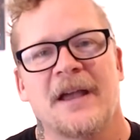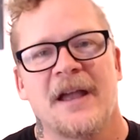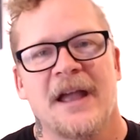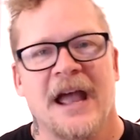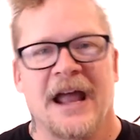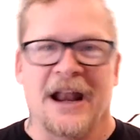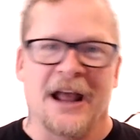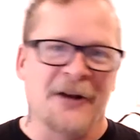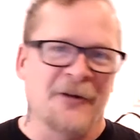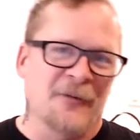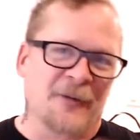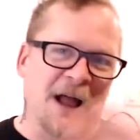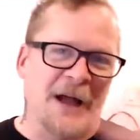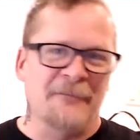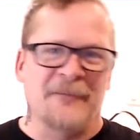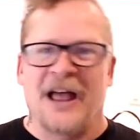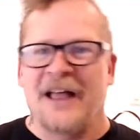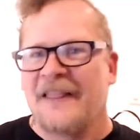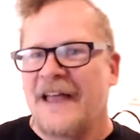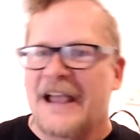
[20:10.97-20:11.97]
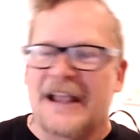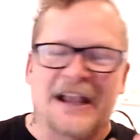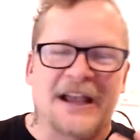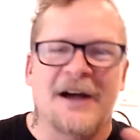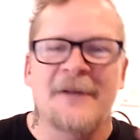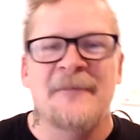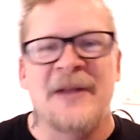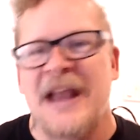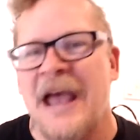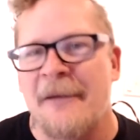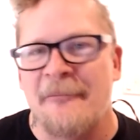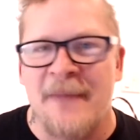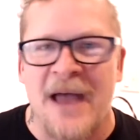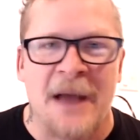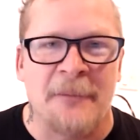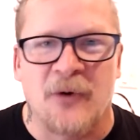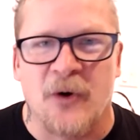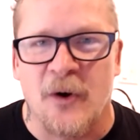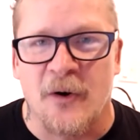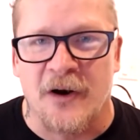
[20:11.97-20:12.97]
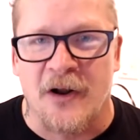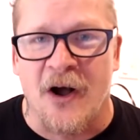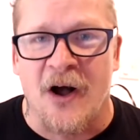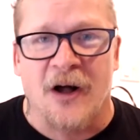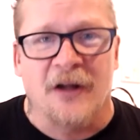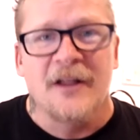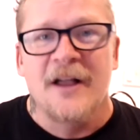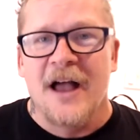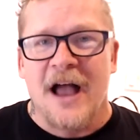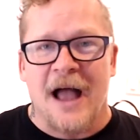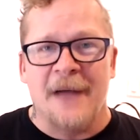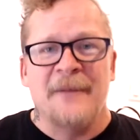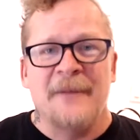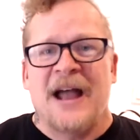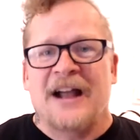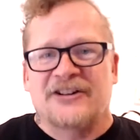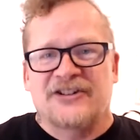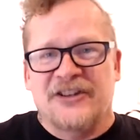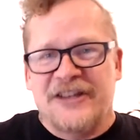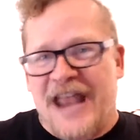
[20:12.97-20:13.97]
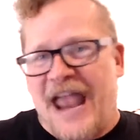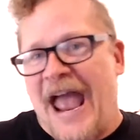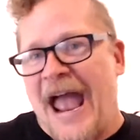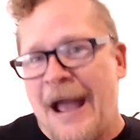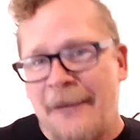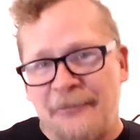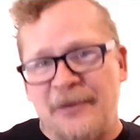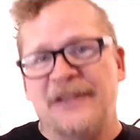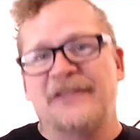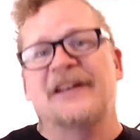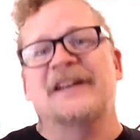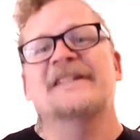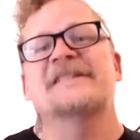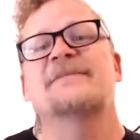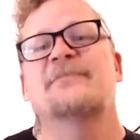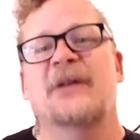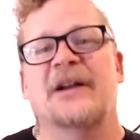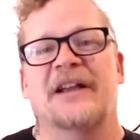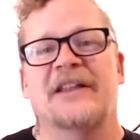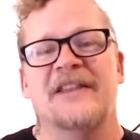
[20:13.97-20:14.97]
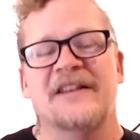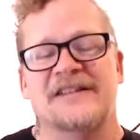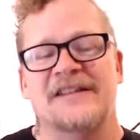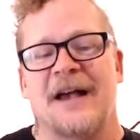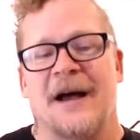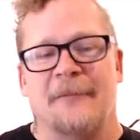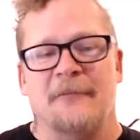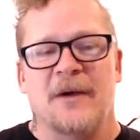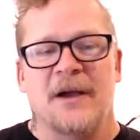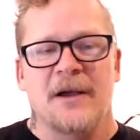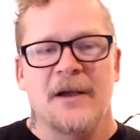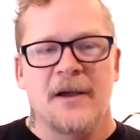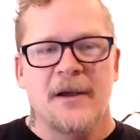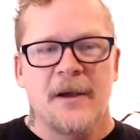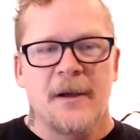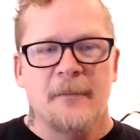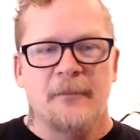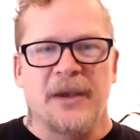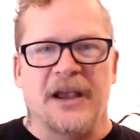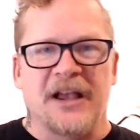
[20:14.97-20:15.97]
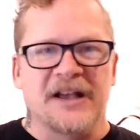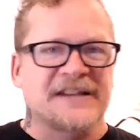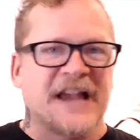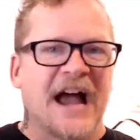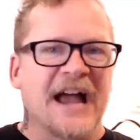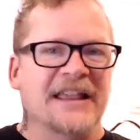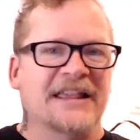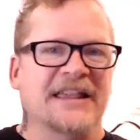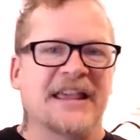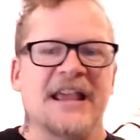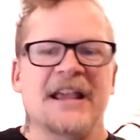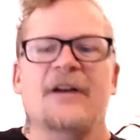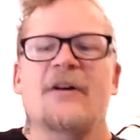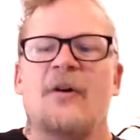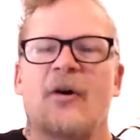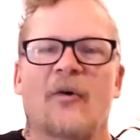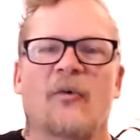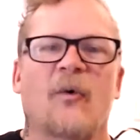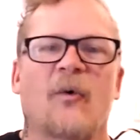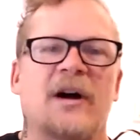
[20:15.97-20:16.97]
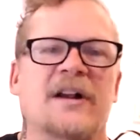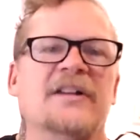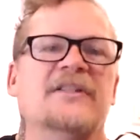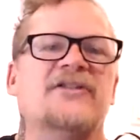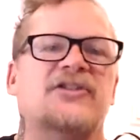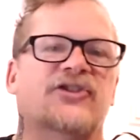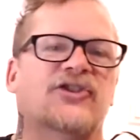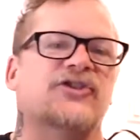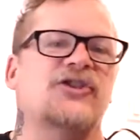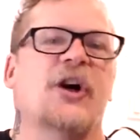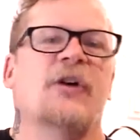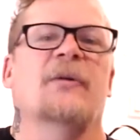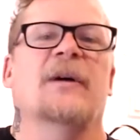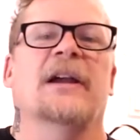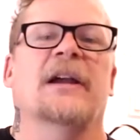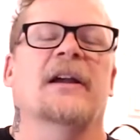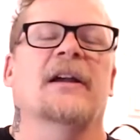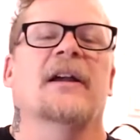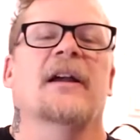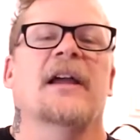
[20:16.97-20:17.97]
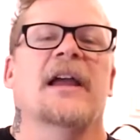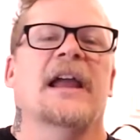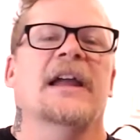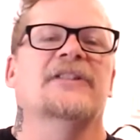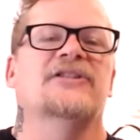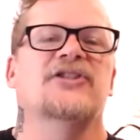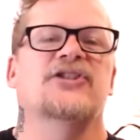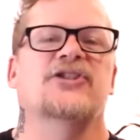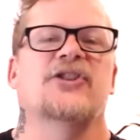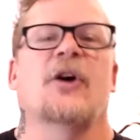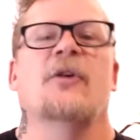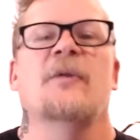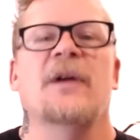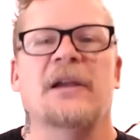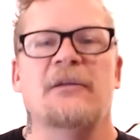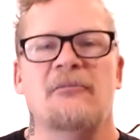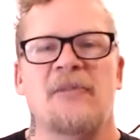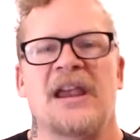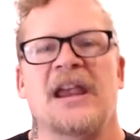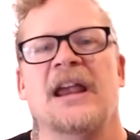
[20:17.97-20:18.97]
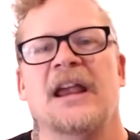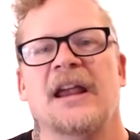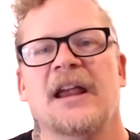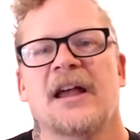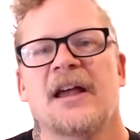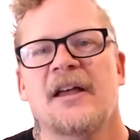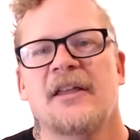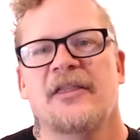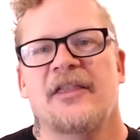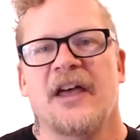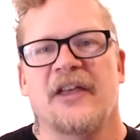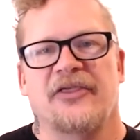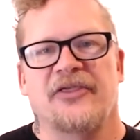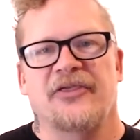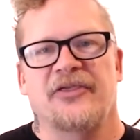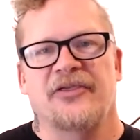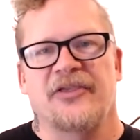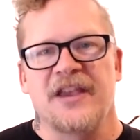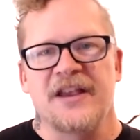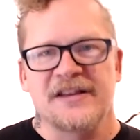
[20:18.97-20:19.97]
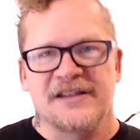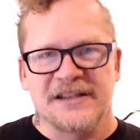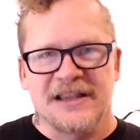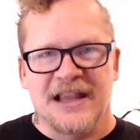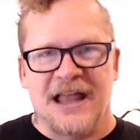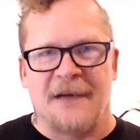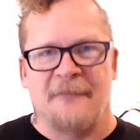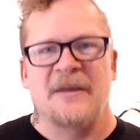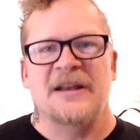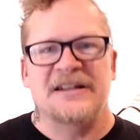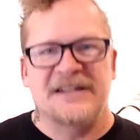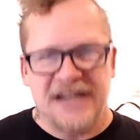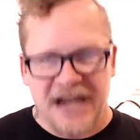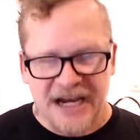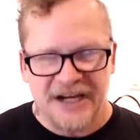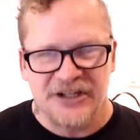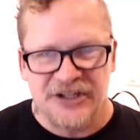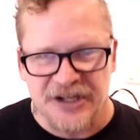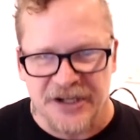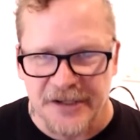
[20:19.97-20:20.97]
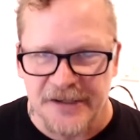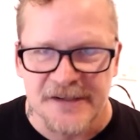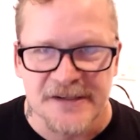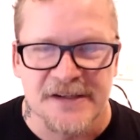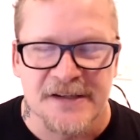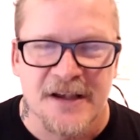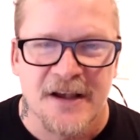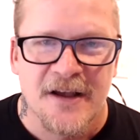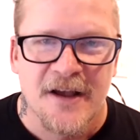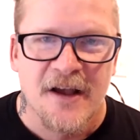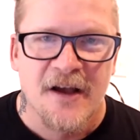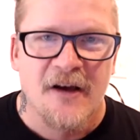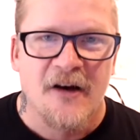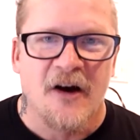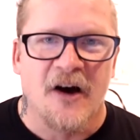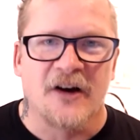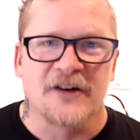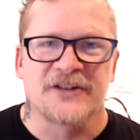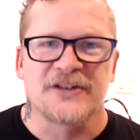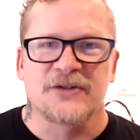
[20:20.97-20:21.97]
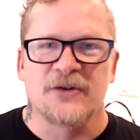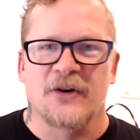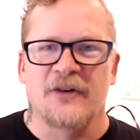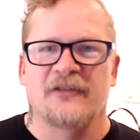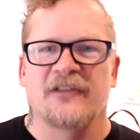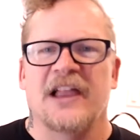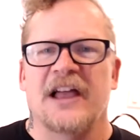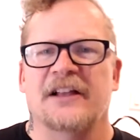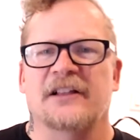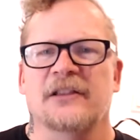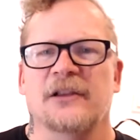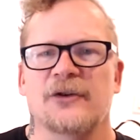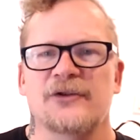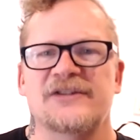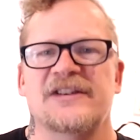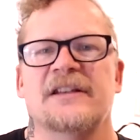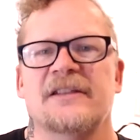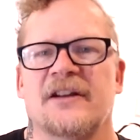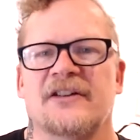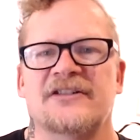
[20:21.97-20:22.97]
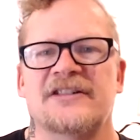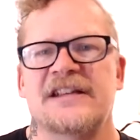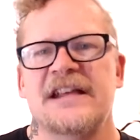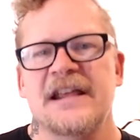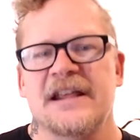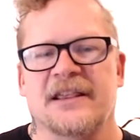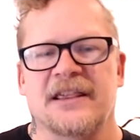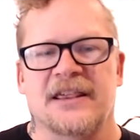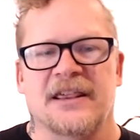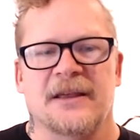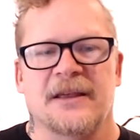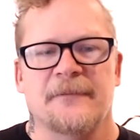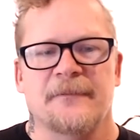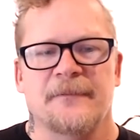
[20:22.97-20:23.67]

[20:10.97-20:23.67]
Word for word: And I don't, I'm not like coming at Matt Crow at all. I'm actually happy that he's bringing this up, because I think what it's showing, it's showing me that these lamentations are sort of like losing their teeth.